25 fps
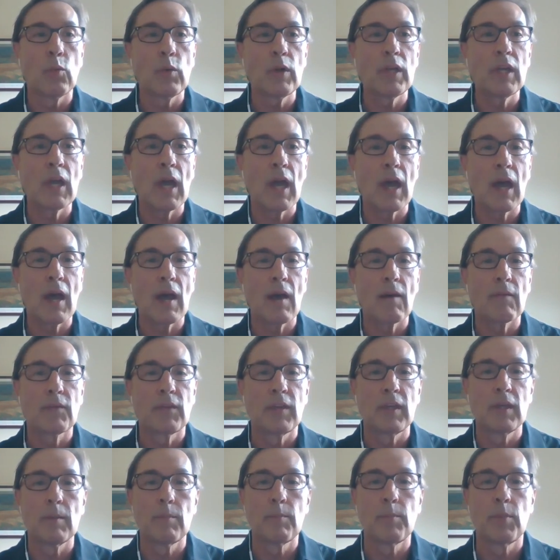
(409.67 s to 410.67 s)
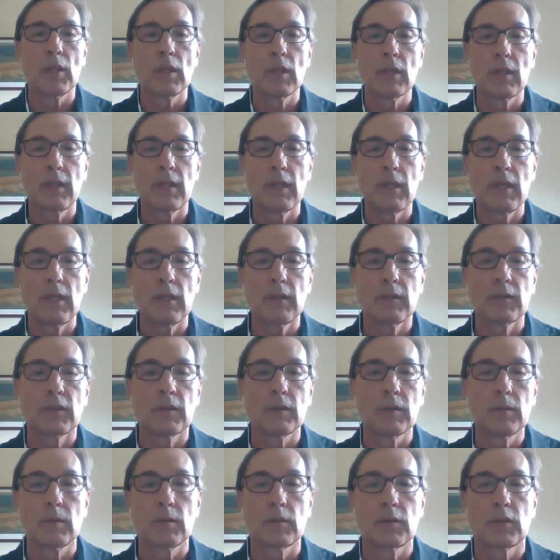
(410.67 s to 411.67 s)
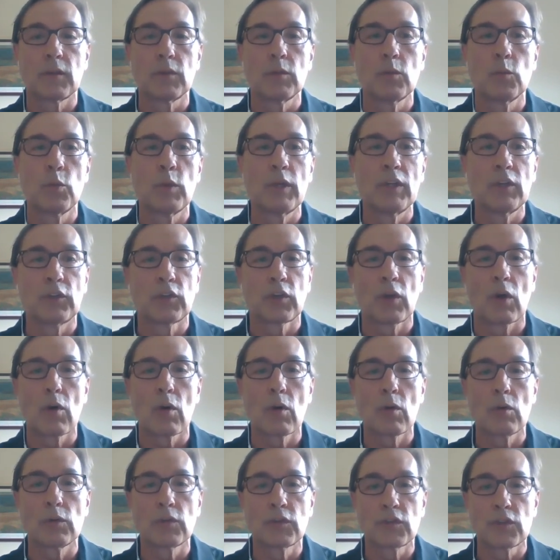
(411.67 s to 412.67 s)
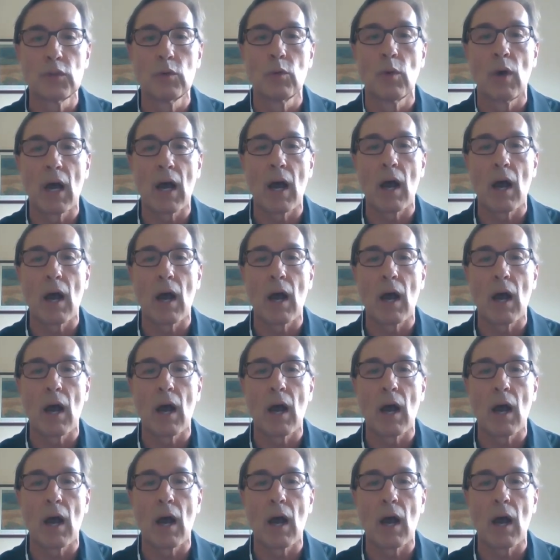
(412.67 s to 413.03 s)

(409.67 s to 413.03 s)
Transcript: that we have the ability to return